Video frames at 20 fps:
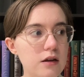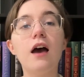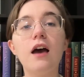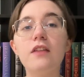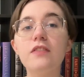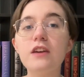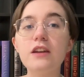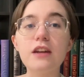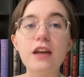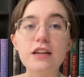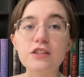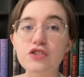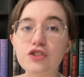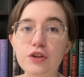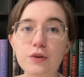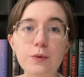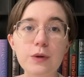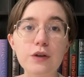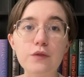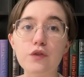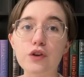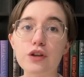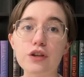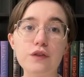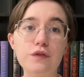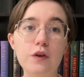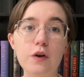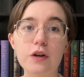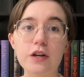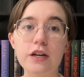And then next year we can really
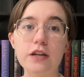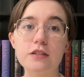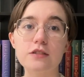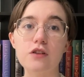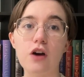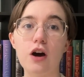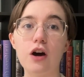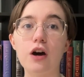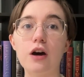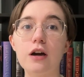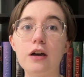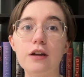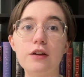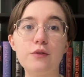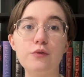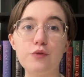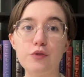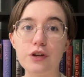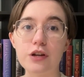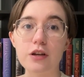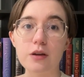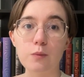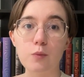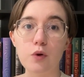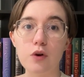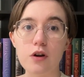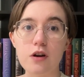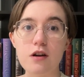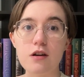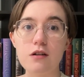focus on reading
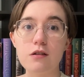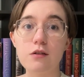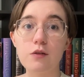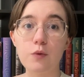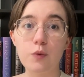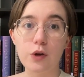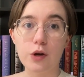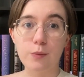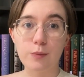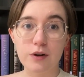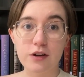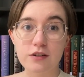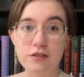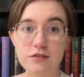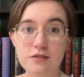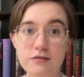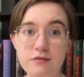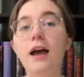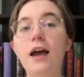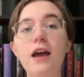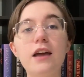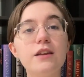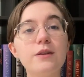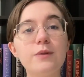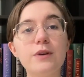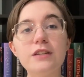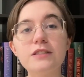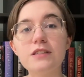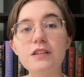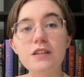more queer books.
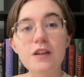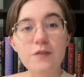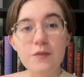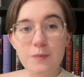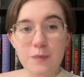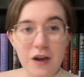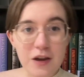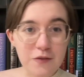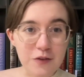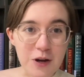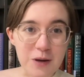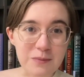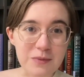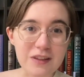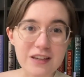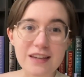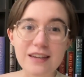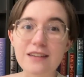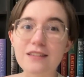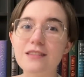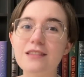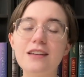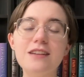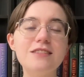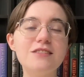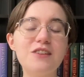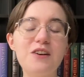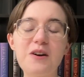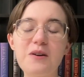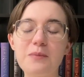Anyways, enough of my rambling.
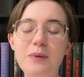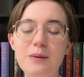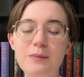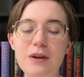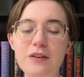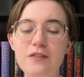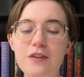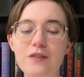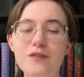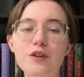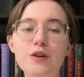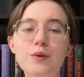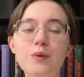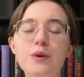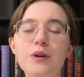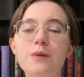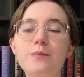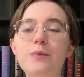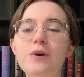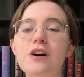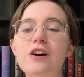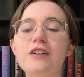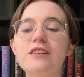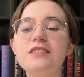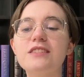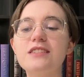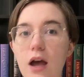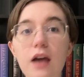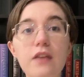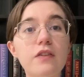Let's talk about my favorite queer
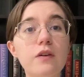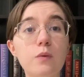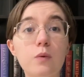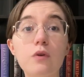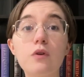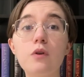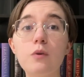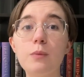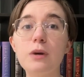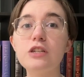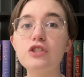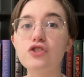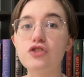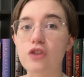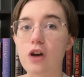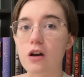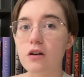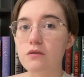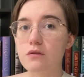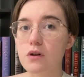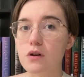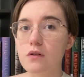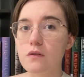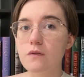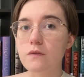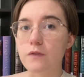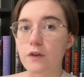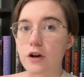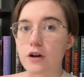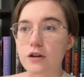books. I think we'll go by genre
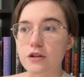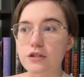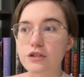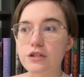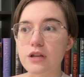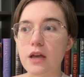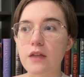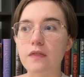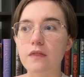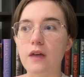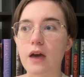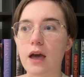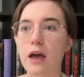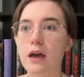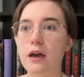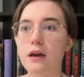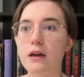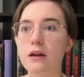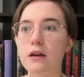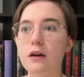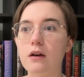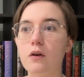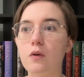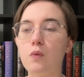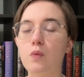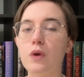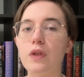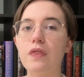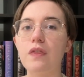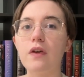first, and then
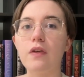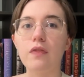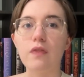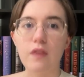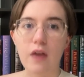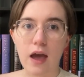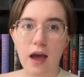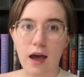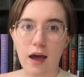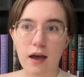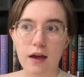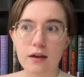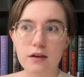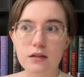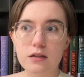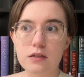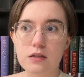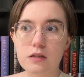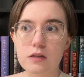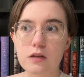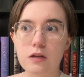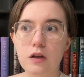within that,